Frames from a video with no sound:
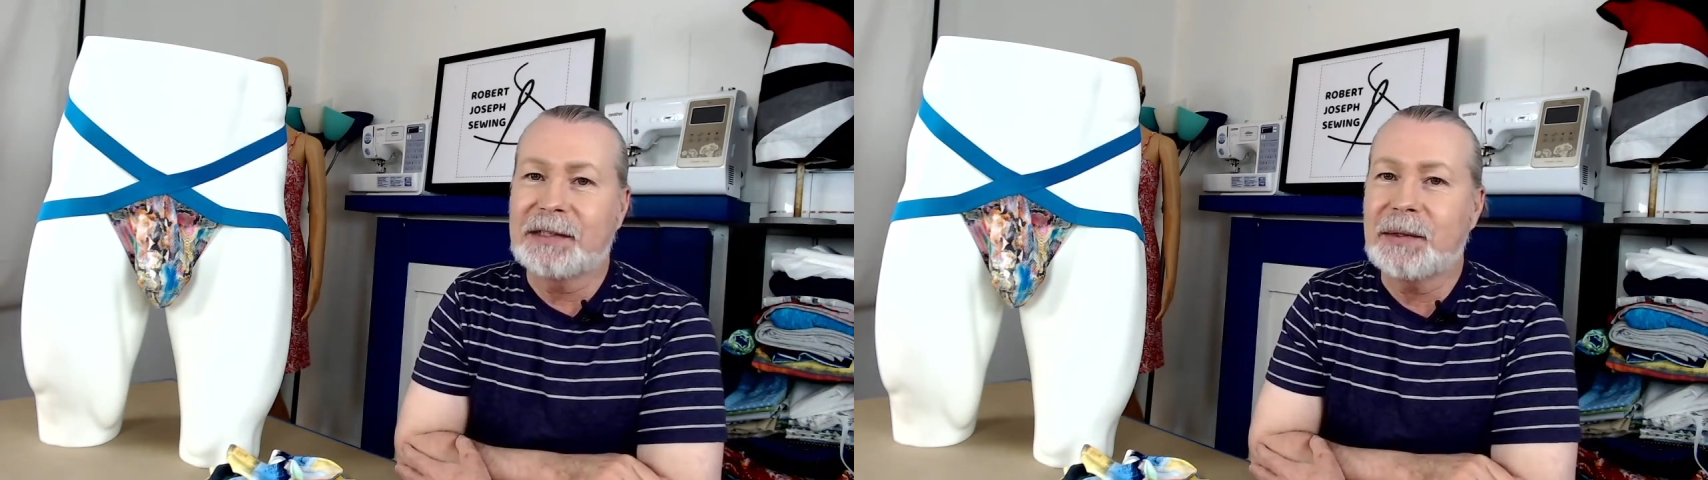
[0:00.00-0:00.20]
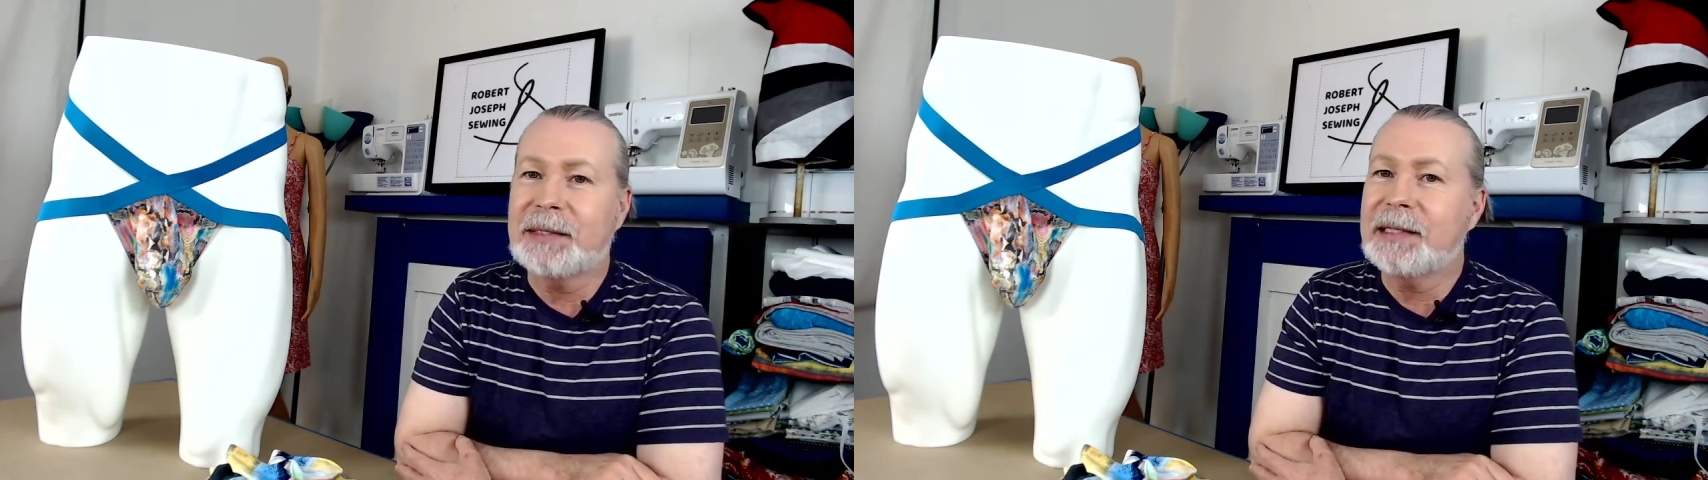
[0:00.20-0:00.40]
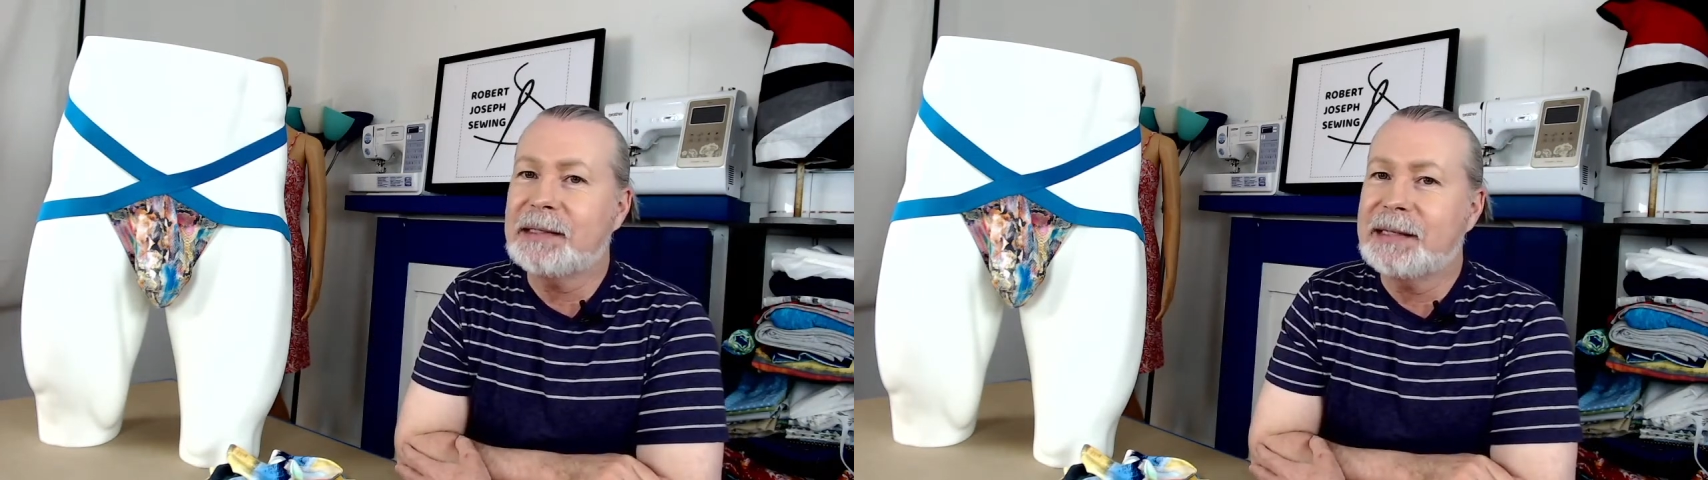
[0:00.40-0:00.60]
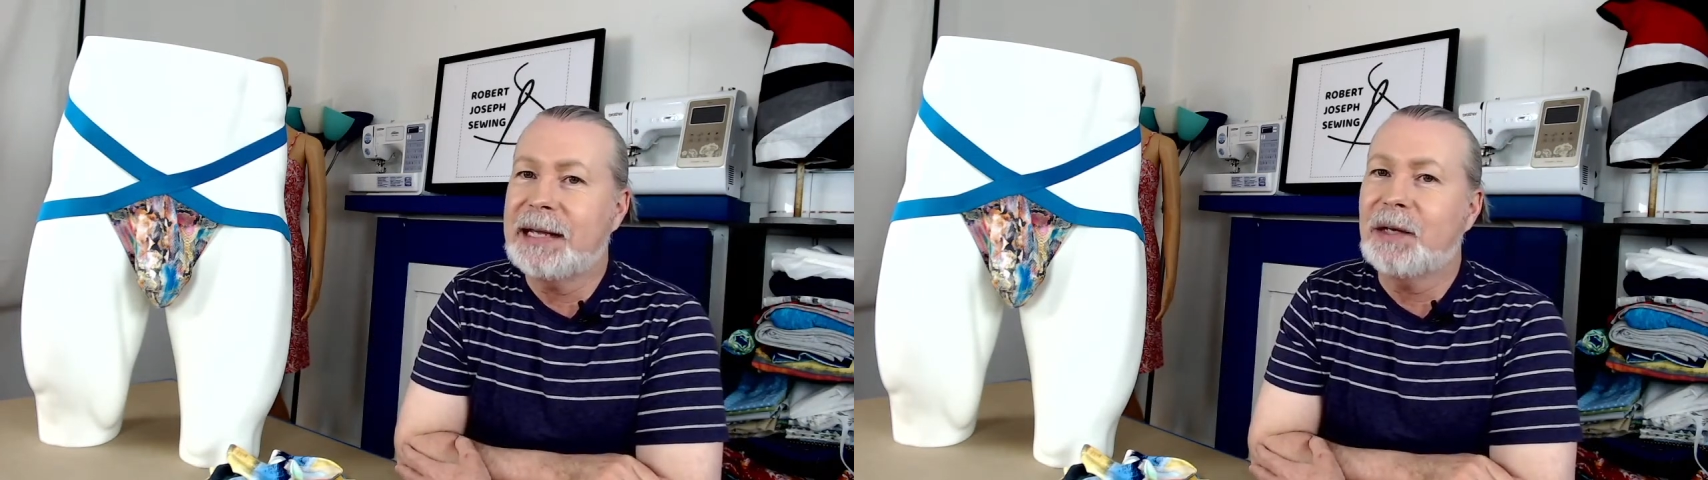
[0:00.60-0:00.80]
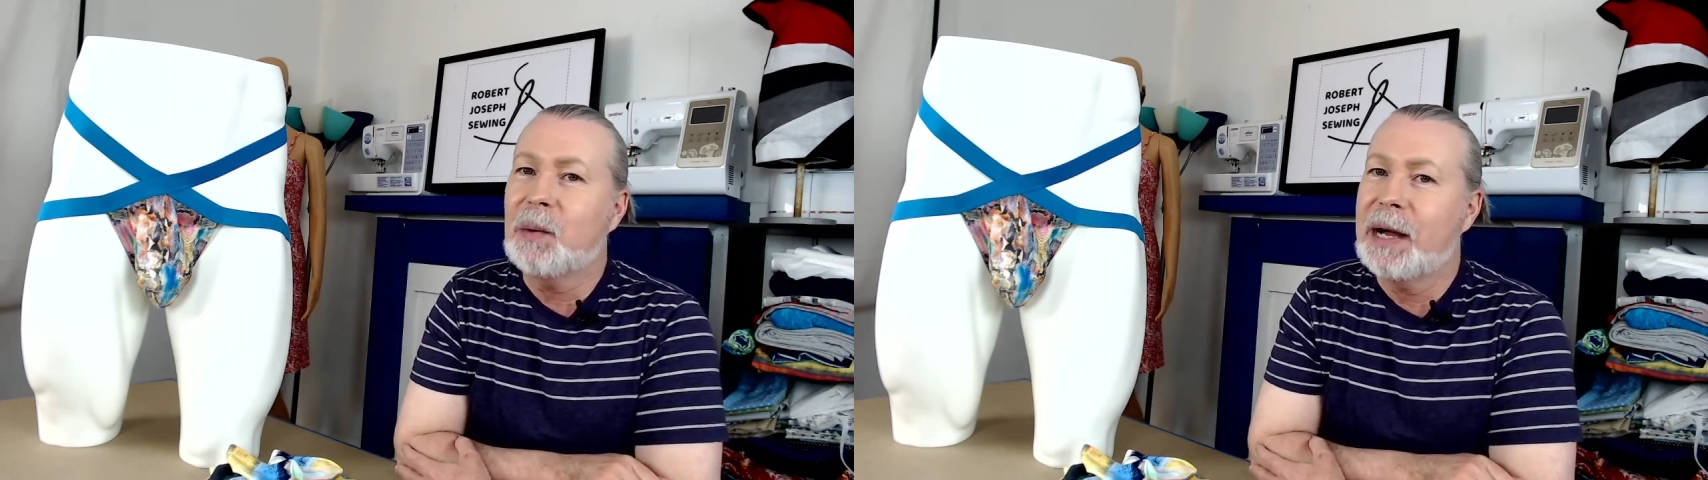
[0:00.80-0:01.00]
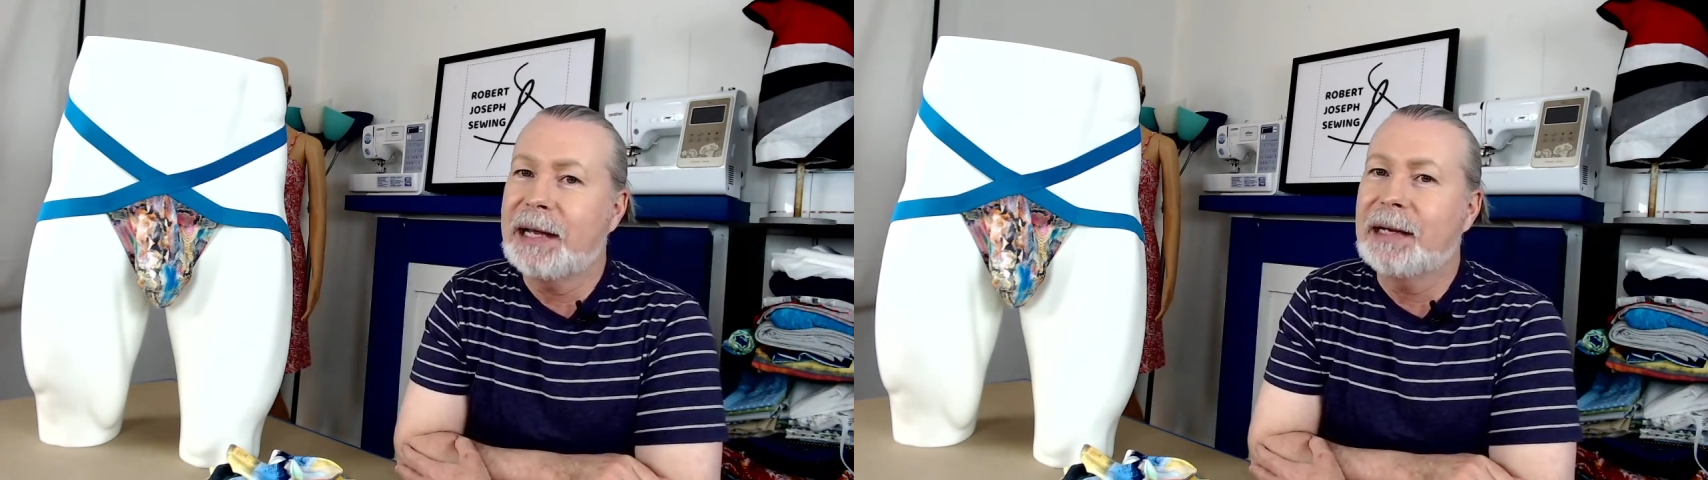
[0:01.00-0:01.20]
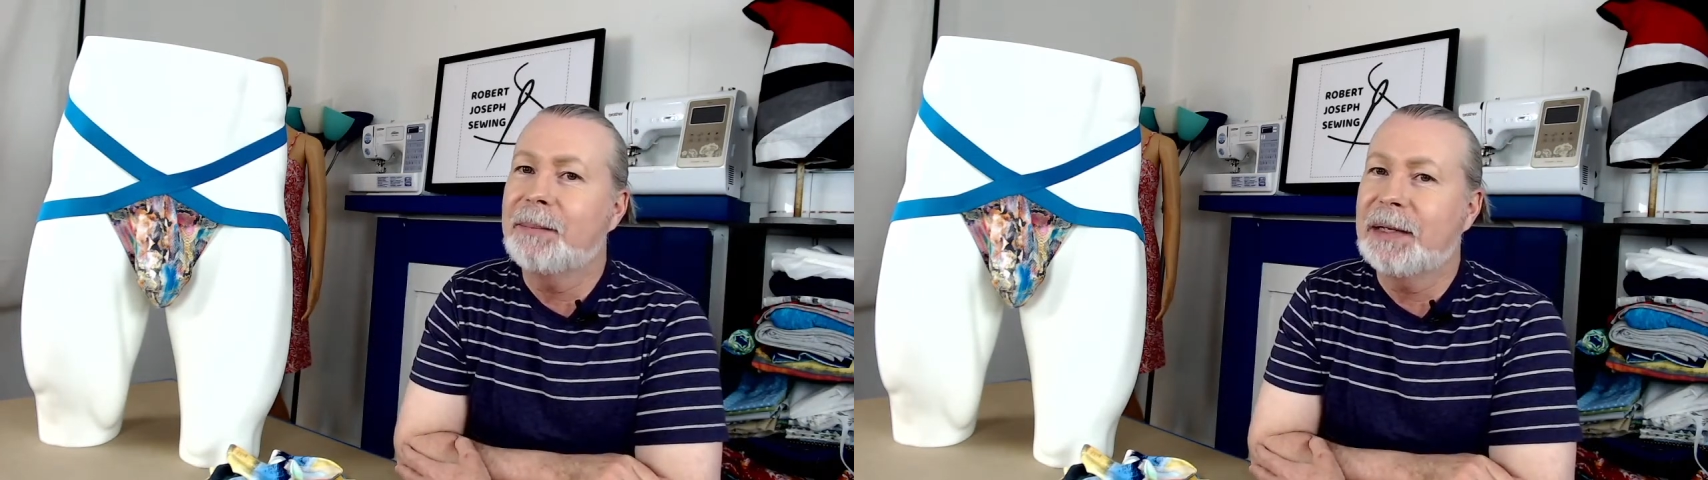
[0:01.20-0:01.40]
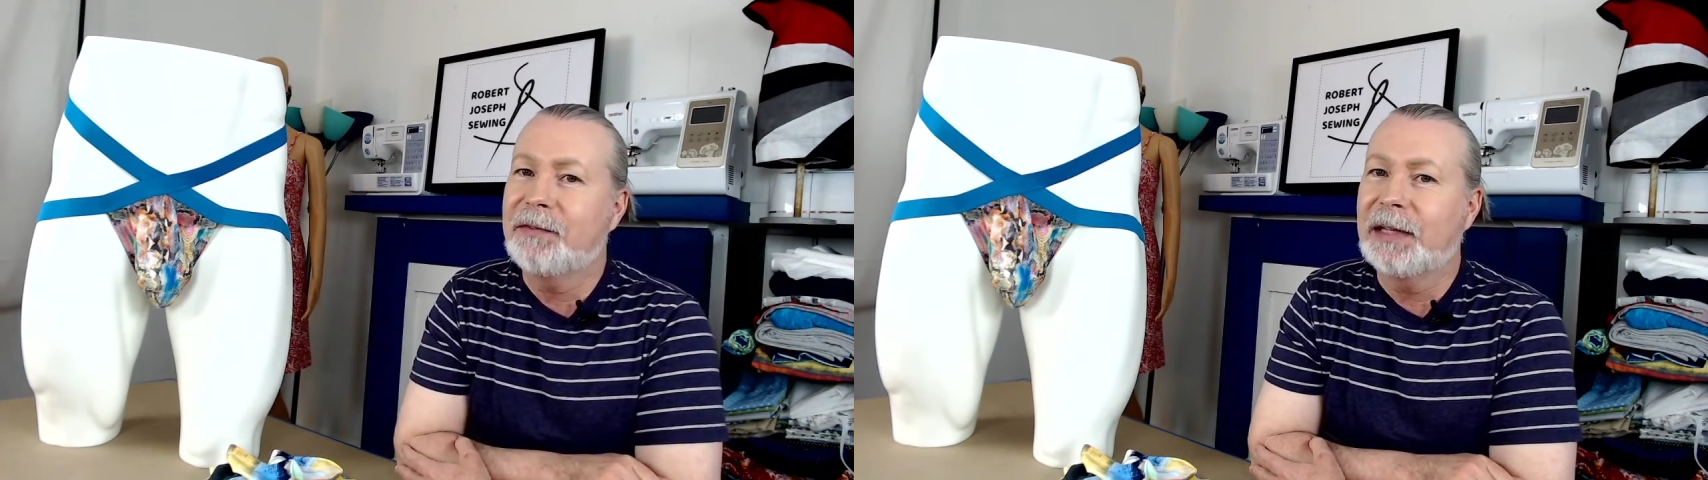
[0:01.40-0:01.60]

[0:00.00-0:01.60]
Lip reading: so it does take quite a bit of